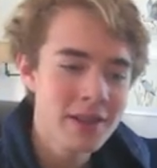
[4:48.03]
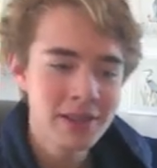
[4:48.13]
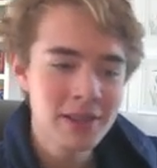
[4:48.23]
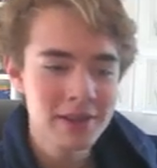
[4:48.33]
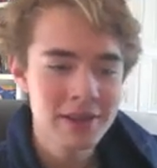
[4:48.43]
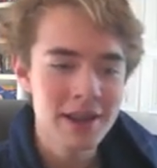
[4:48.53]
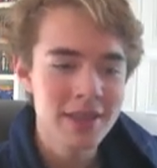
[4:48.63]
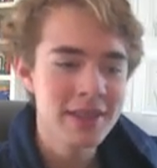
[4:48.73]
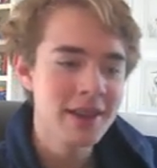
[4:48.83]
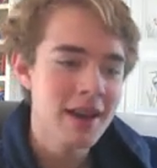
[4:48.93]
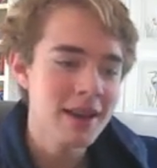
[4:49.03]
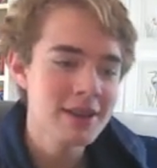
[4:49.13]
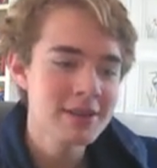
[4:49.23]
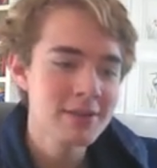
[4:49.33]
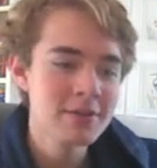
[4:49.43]
Literally nothing. I
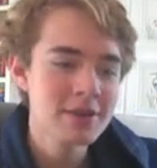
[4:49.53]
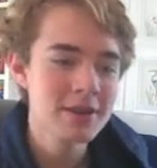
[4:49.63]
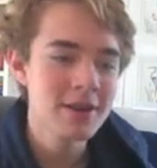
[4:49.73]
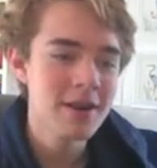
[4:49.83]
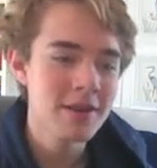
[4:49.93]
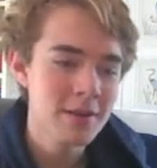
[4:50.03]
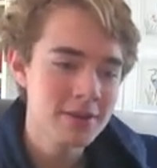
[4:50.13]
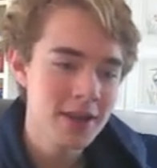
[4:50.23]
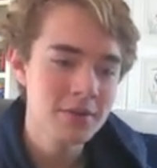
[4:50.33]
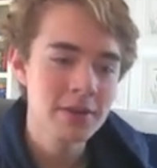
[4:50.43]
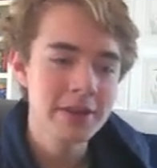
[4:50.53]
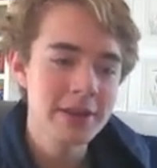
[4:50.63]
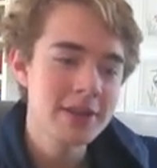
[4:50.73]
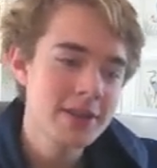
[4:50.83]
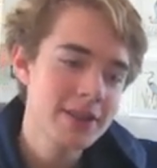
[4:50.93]
guess it was just a car that was never
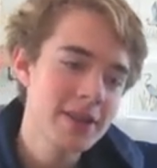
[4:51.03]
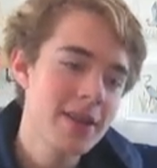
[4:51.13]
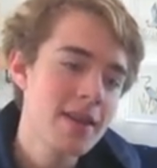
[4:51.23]
released.